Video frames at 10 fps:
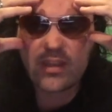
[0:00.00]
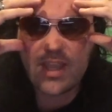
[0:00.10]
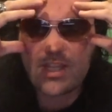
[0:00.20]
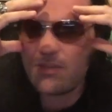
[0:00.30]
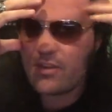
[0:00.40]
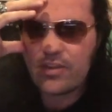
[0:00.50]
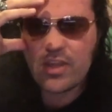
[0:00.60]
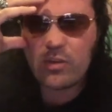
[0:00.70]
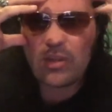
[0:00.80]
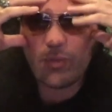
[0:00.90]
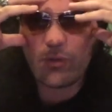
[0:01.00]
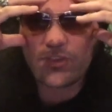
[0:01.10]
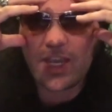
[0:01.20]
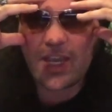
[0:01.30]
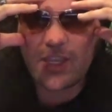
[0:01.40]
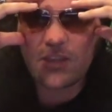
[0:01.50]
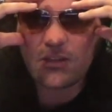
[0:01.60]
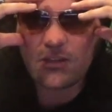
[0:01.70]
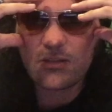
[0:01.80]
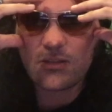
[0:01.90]
And even the sequel, they both die.
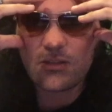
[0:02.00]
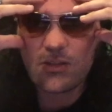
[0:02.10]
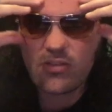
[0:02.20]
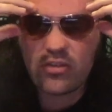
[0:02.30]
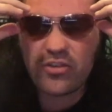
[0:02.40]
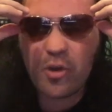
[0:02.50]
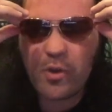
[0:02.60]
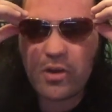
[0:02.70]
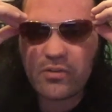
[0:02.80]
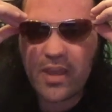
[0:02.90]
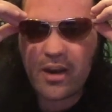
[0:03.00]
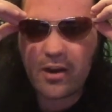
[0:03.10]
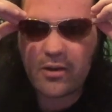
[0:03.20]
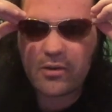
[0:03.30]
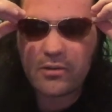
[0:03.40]
So there's no winner there.